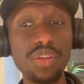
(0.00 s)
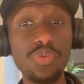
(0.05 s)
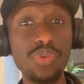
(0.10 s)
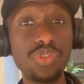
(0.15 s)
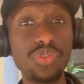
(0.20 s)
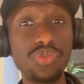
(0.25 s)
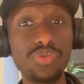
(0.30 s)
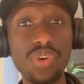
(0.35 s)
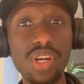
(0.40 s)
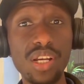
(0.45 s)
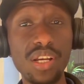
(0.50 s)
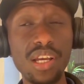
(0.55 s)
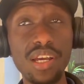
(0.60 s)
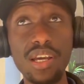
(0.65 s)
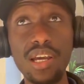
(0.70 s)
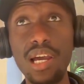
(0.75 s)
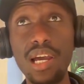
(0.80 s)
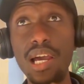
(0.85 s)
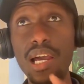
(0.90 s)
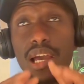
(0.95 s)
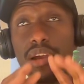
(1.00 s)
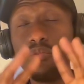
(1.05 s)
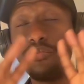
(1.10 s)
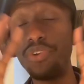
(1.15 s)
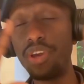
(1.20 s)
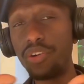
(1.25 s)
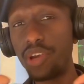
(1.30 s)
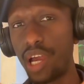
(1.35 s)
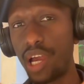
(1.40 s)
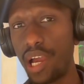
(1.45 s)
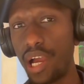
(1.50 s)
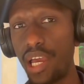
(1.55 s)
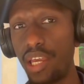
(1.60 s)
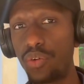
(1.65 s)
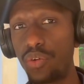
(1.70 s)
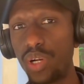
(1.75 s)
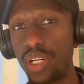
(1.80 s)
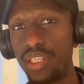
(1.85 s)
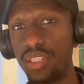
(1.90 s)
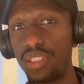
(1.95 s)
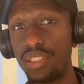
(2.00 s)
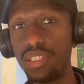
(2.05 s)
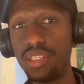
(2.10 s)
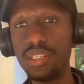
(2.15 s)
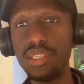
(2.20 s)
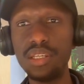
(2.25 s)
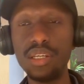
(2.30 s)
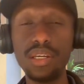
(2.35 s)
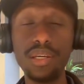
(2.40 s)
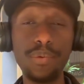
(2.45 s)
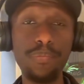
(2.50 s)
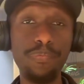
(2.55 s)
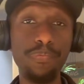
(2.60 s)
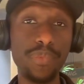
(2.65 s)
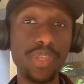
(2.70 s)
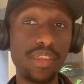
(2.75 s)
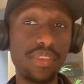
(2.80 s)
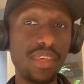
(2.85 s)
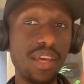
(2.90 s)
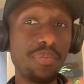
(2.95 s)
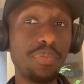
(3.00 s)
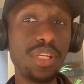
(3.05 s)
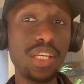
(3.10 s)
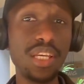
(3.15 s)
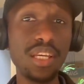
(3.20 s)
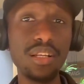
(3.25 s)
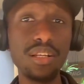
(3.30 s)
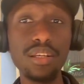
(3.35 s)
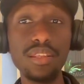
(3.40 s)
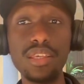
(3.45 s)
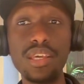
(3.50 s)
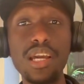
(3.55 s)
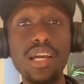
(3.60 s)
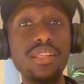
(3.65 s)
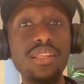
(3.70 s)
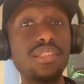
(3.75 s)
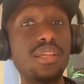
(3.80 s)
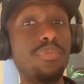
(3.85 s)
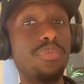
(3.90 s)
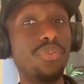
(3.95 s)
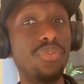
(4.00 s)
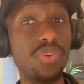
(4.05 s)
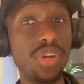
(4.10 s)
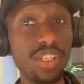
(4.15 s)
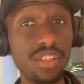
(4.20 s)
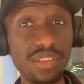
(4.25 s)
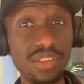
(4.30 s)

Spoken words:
was a high quality thumbnail. They had some great